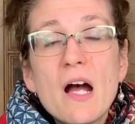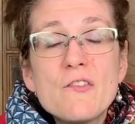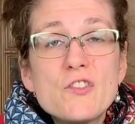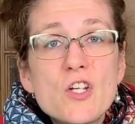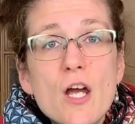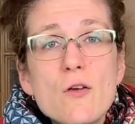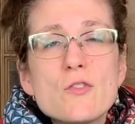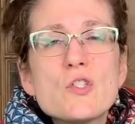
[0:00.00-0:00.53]
I've
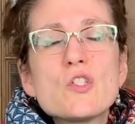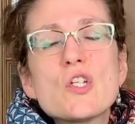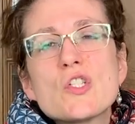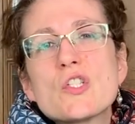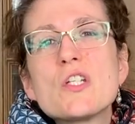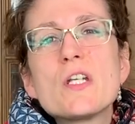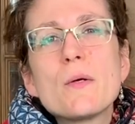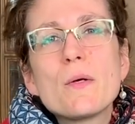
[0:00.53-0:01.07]
chosen just
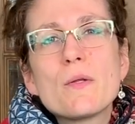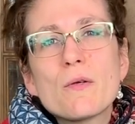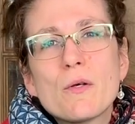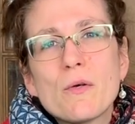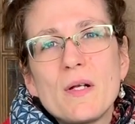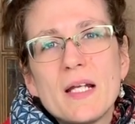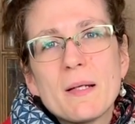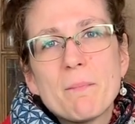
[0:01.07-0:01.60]
to do it with
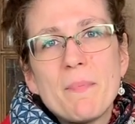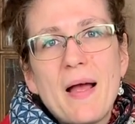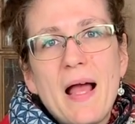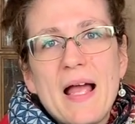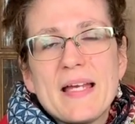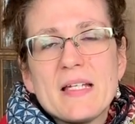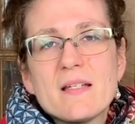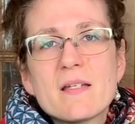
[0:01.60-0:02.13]
acrylic
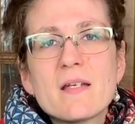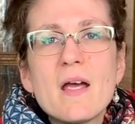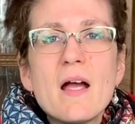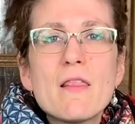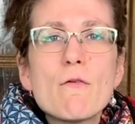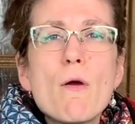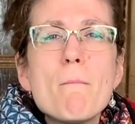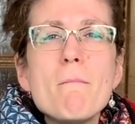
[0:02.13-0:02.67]
paint.
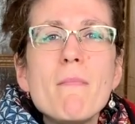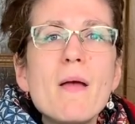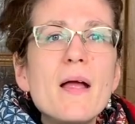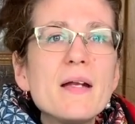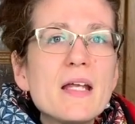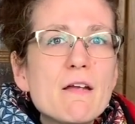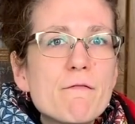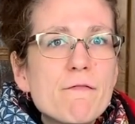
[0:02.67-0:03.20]
There are
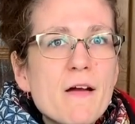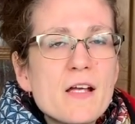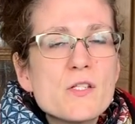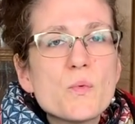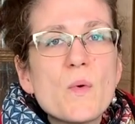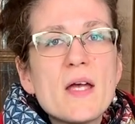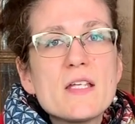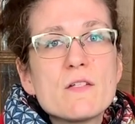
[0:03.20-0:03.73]
many vast
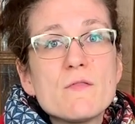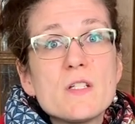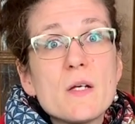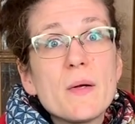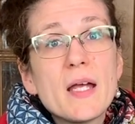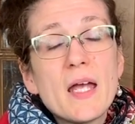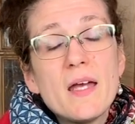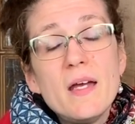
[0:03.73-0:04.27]
ways of
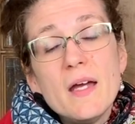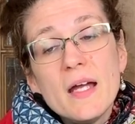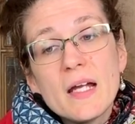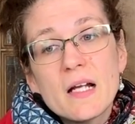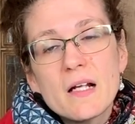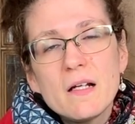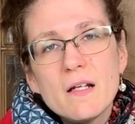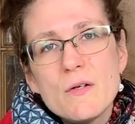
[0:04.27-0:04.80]
doing it,
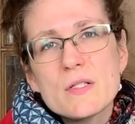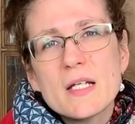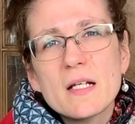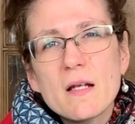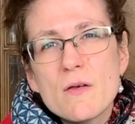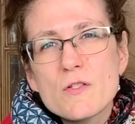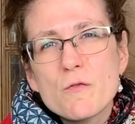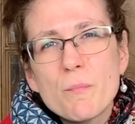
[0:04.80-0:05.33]
including
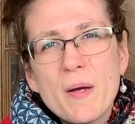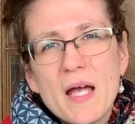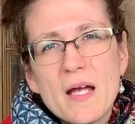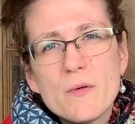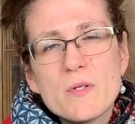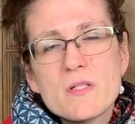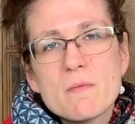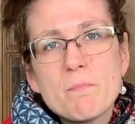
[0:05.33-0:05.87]
loads of
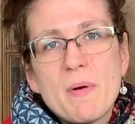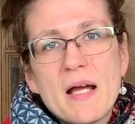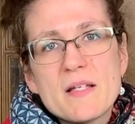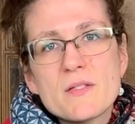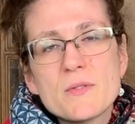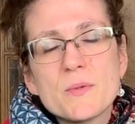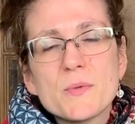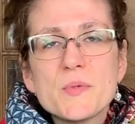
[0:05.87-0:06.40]
powders and
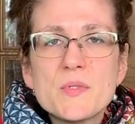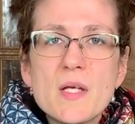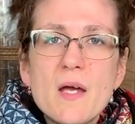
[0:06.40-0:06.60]
pastels.